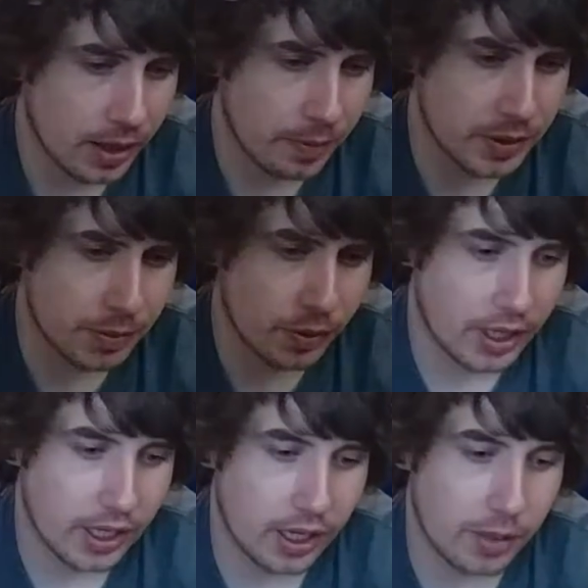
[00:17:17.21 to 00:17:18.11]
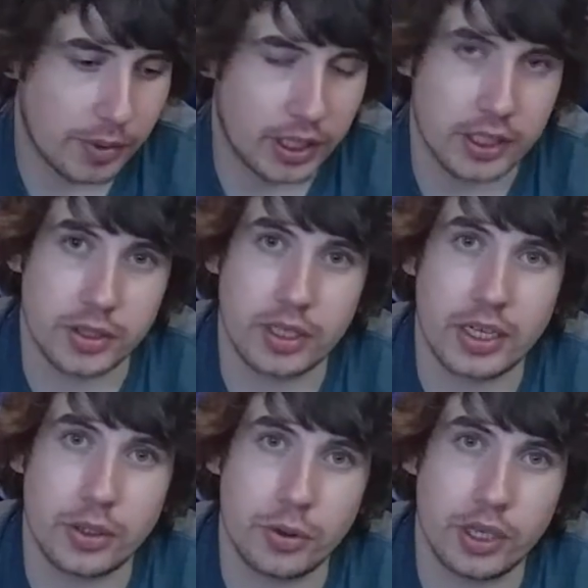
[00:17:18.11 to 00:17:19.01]
This Blu-ray I got because
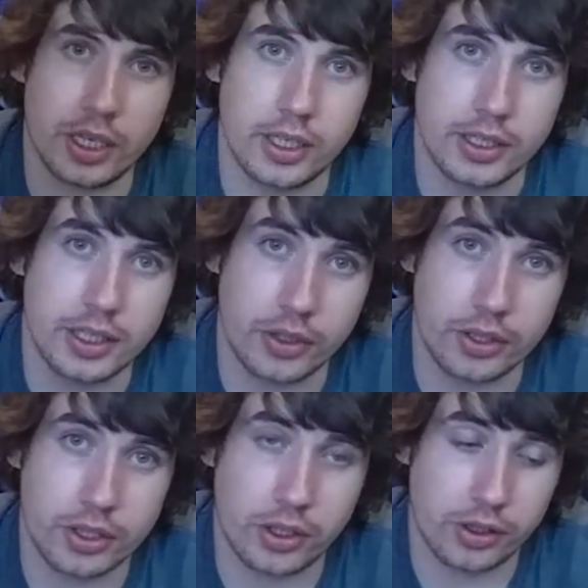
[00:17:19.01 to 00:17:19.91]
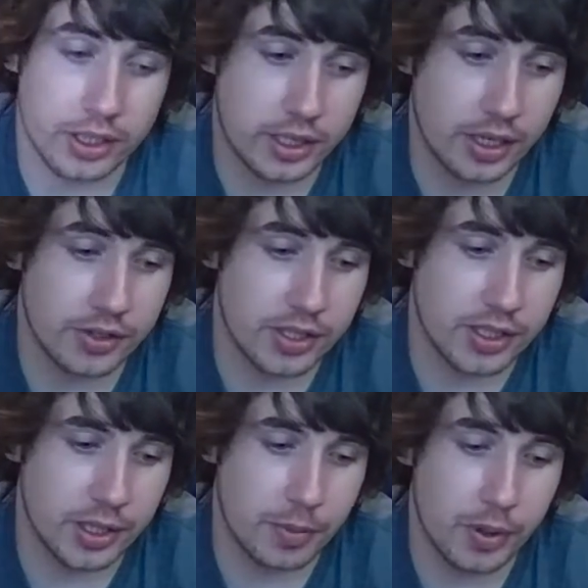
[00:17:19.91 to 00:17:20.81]
I do a series called Nostalgic
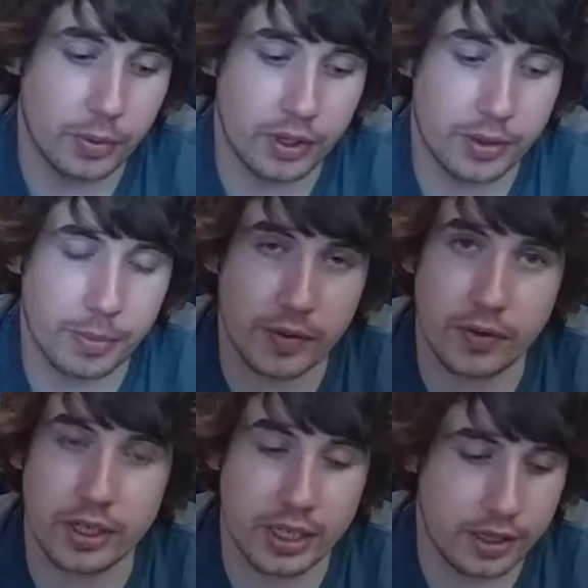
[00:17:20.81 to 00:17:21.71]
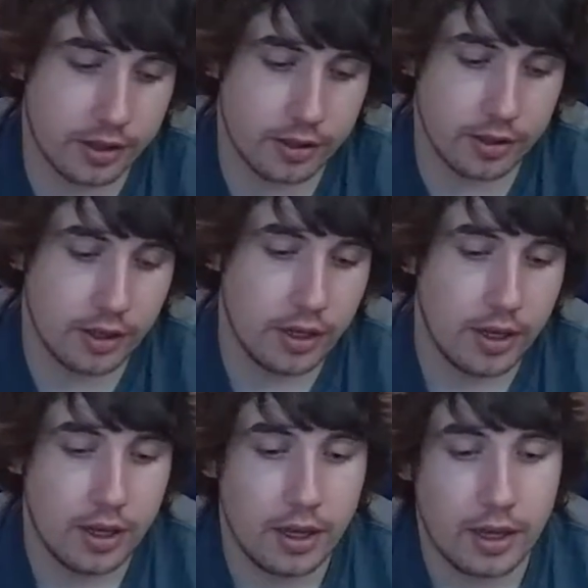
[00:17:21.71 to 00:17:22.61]
Cinema with my friend Nathan.
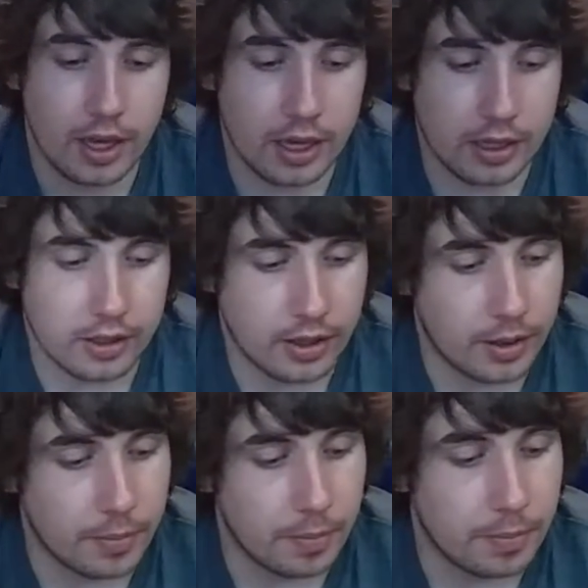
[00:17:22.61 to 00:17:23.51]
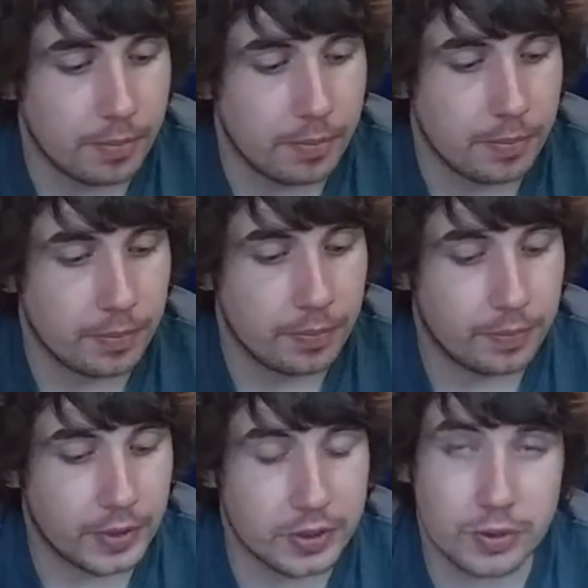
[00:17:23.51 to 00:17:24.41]
And
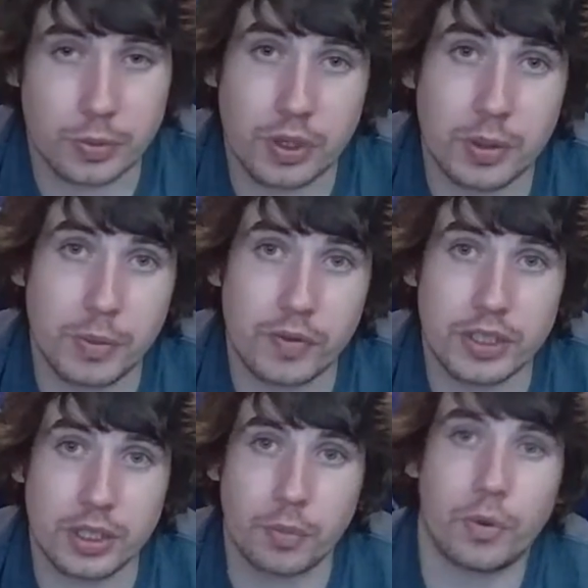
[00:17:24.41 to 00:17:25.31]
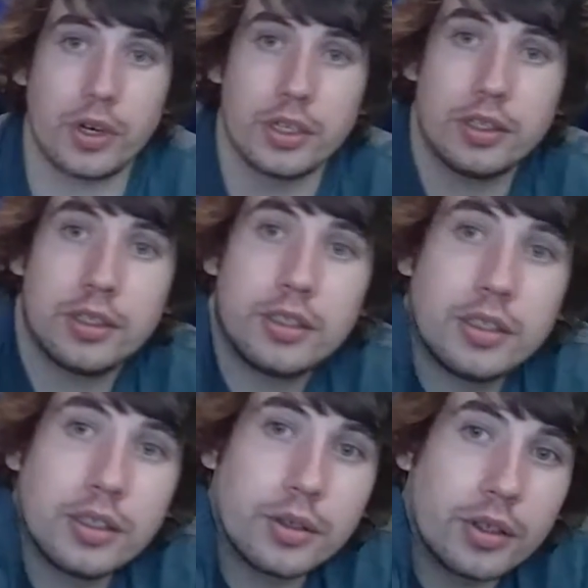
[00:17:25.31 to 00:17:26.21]
this was one of the movies that won,
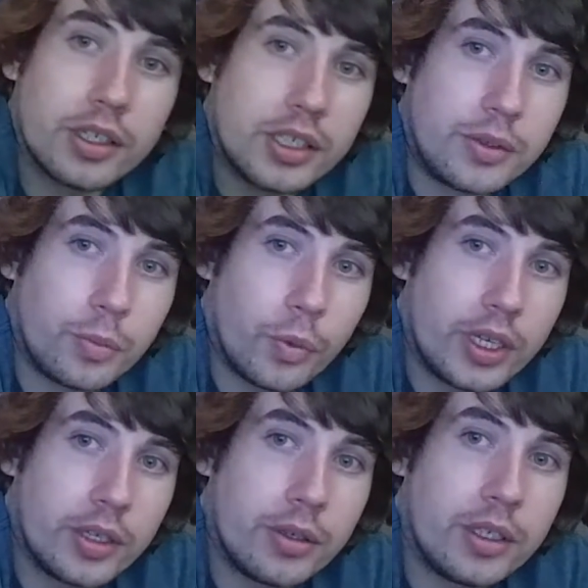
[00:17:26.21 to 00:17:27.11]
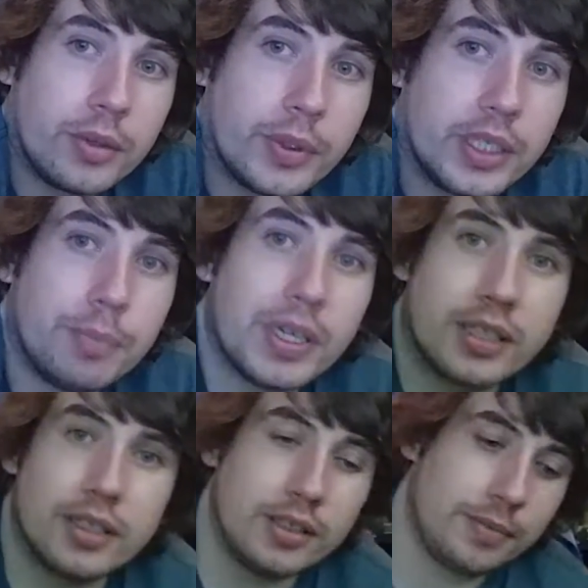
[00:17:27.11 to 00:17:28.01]
or didn't win, we
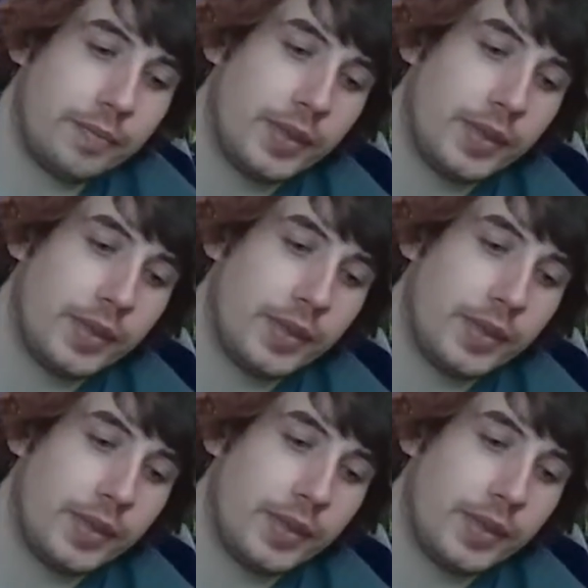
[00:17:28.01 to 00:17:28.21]
picked it.